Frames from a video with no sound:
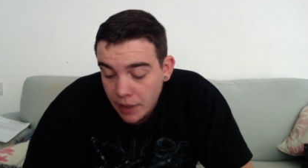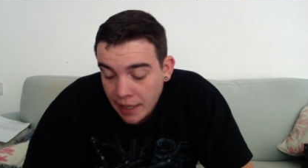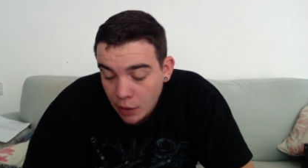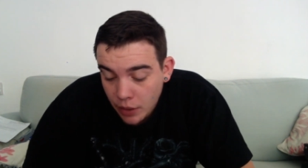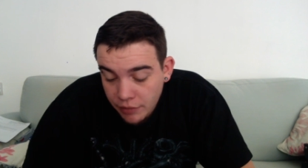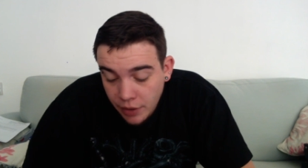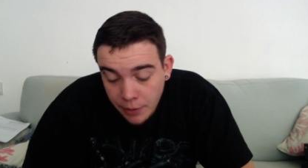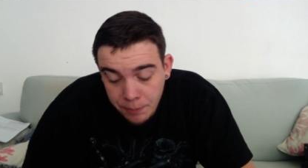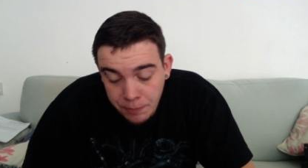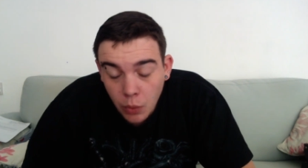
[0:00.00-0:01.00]

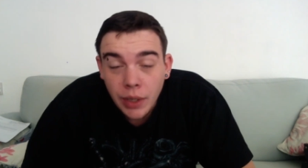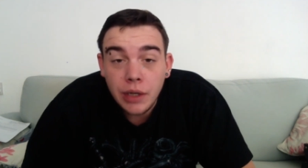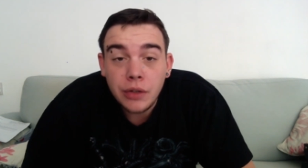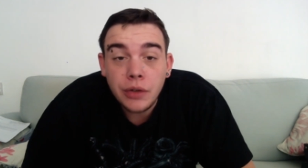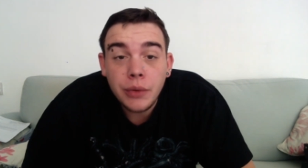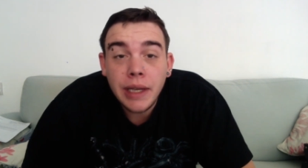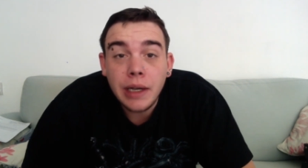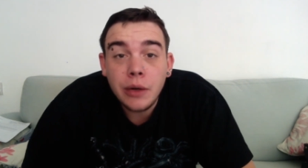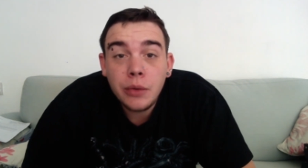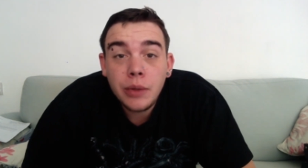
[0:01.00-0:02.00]
However, what we're going to do
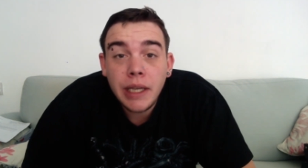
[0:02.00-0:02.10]
now